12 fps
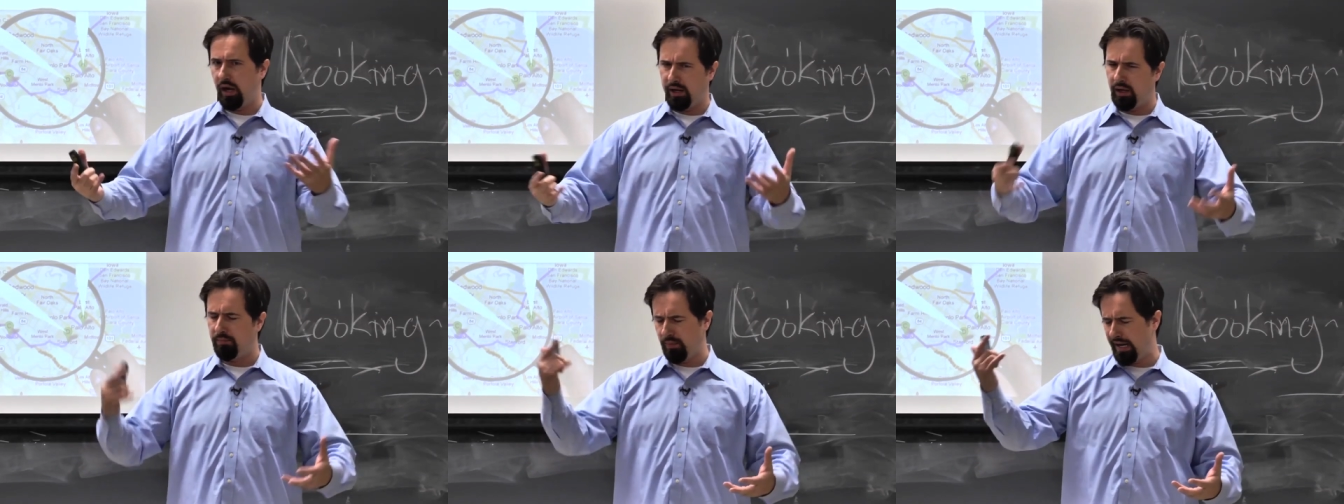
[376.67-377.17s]
at
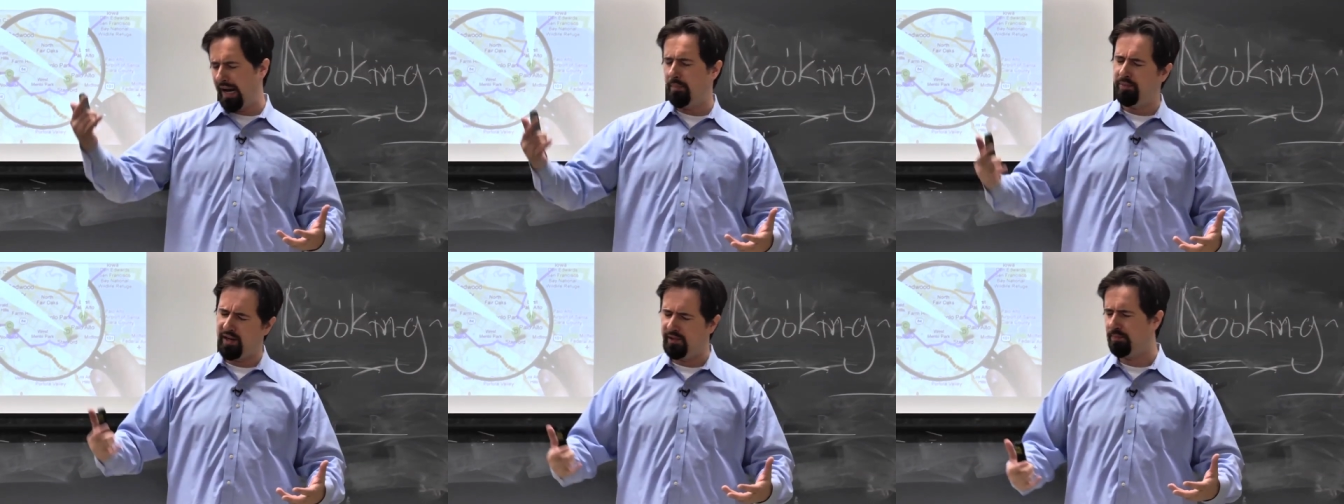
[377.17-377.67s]
a high
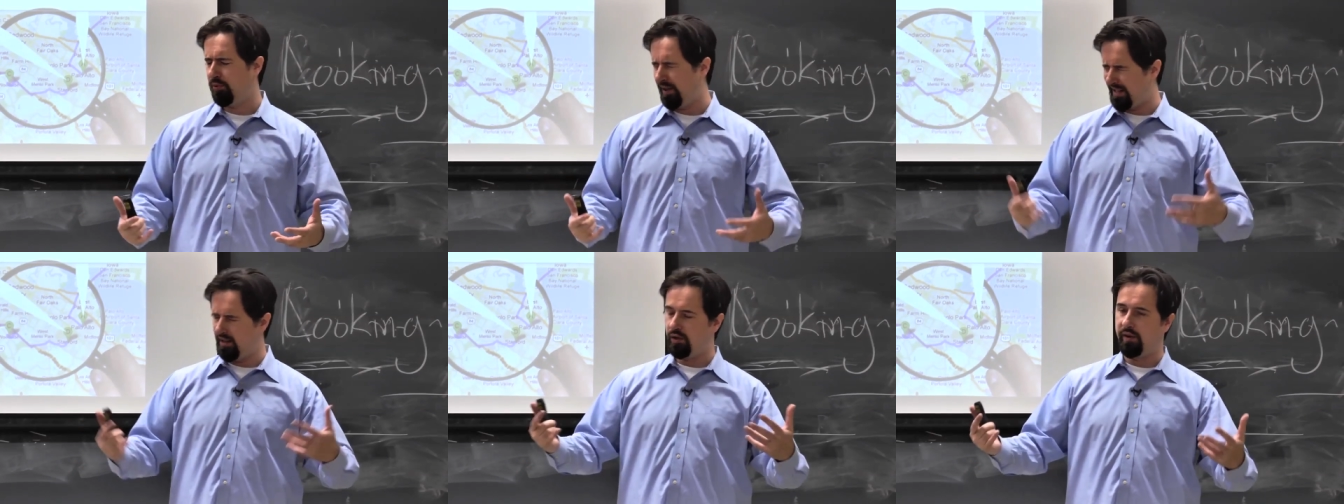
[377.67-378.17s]
price
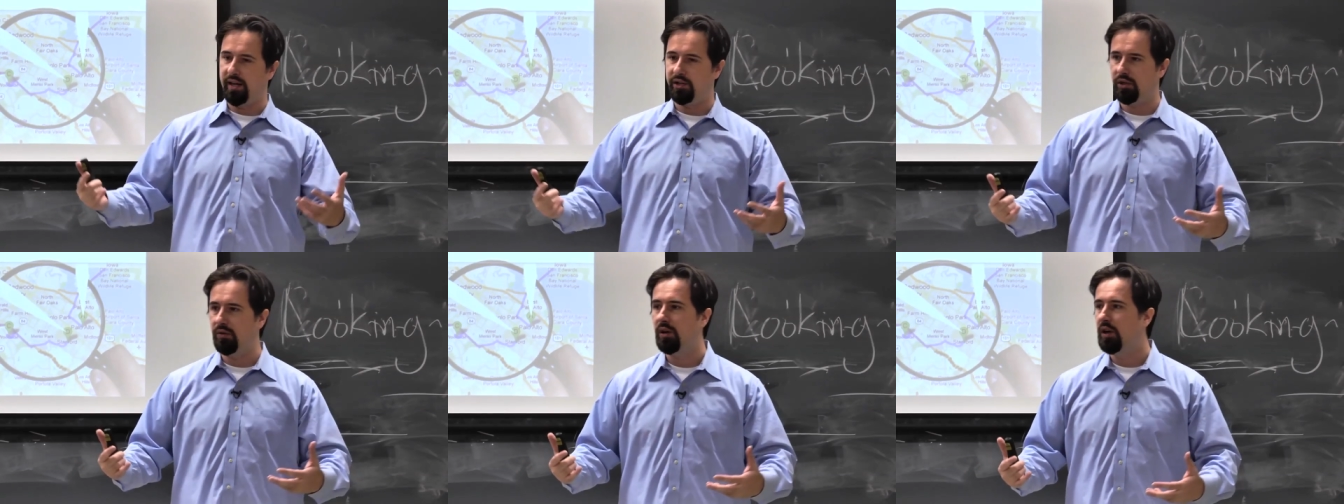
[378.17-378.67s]
point, I'll
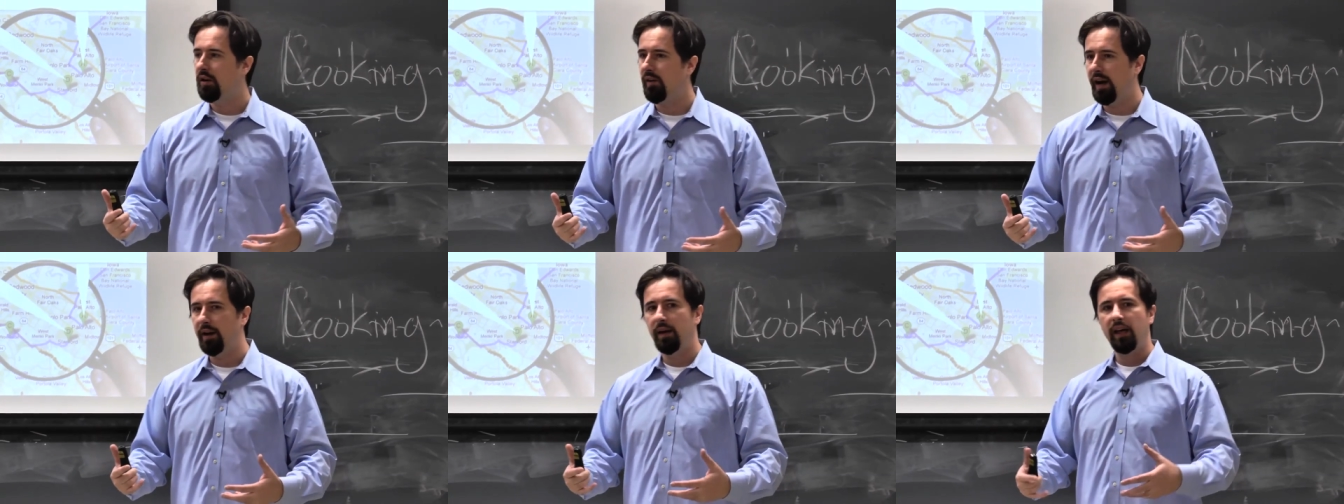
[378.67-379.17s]
grant you,
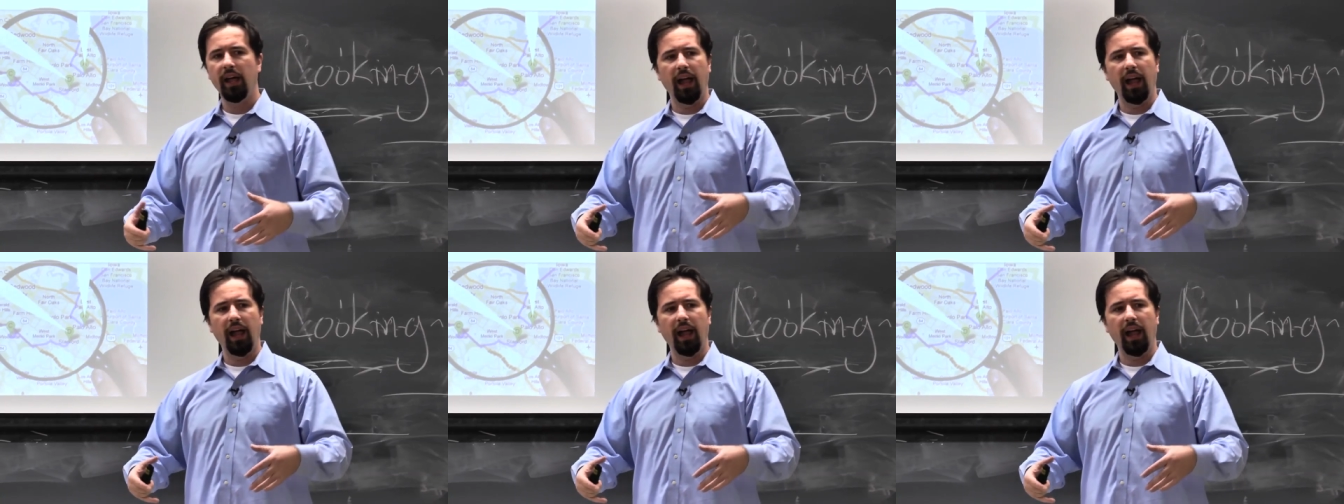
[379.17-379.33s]
right?